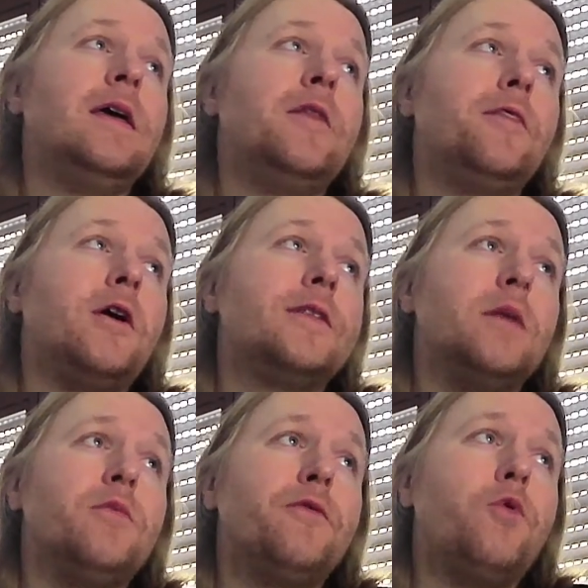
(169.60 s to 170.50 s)
Thought
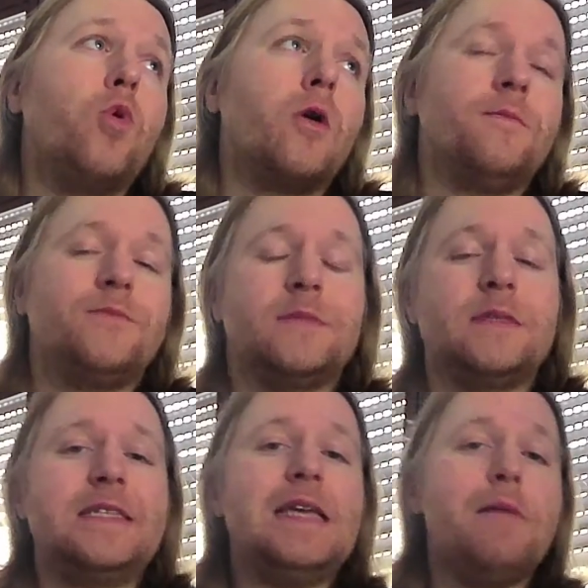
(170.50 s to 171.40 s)
number 4.
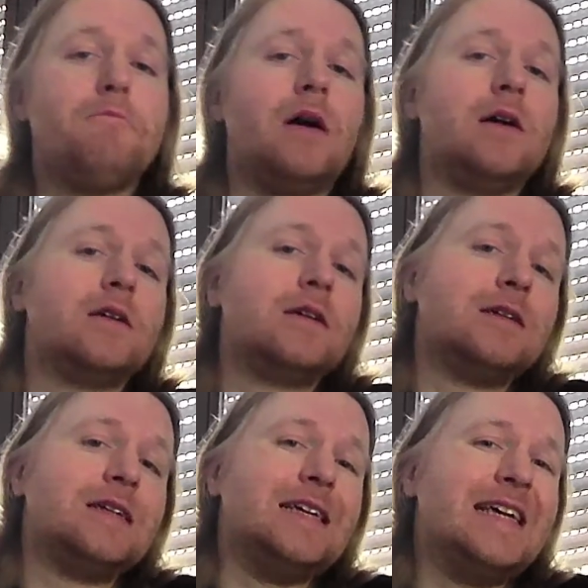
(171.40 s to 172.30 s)
CM Punk
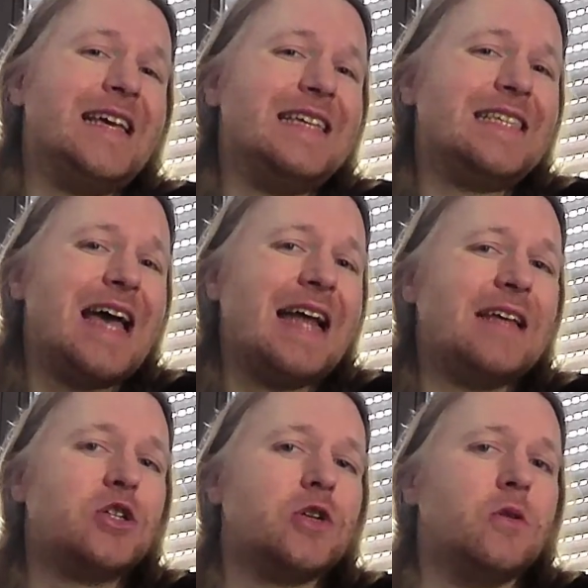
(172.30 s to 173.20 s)
is head
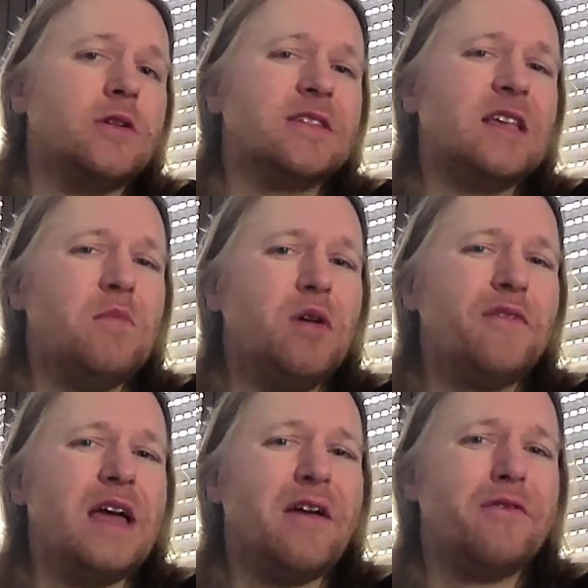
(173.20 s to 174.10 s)
and shoulders above
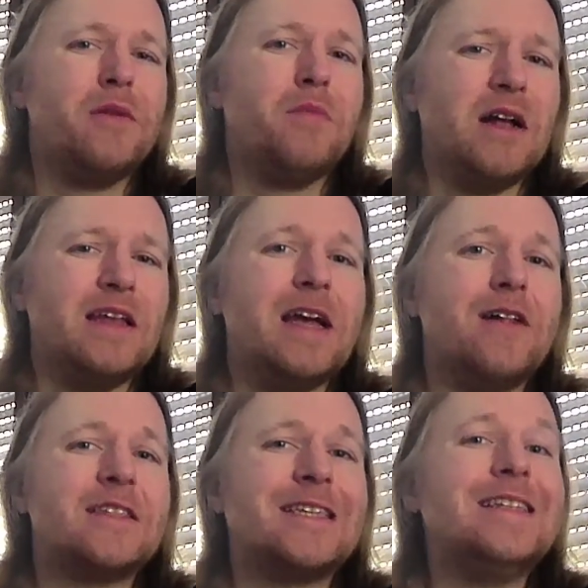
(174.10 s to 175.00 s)
everybody
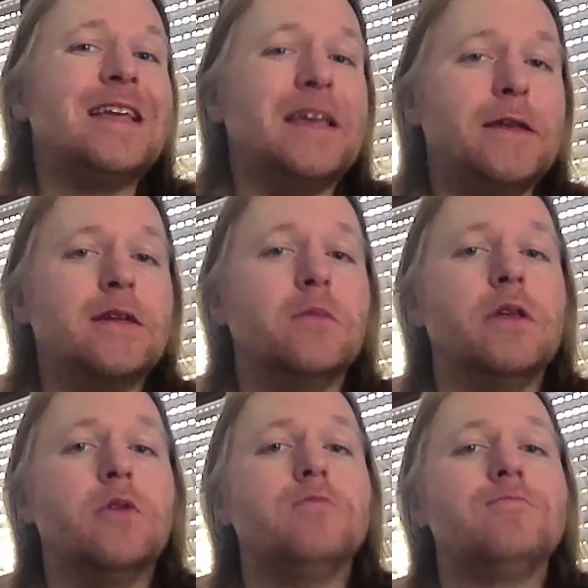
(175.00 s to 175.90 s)
else in AEW.
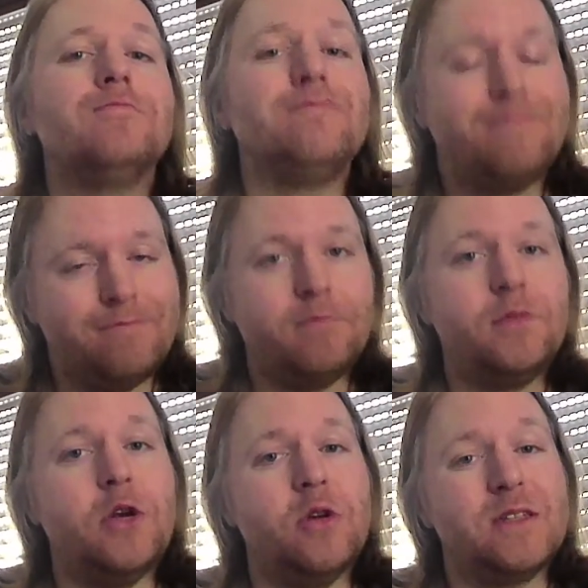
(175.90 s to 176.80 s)

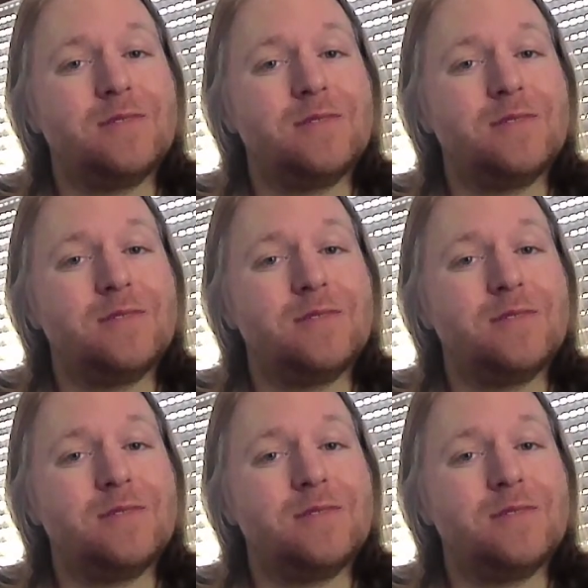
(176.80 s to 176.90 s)
Period.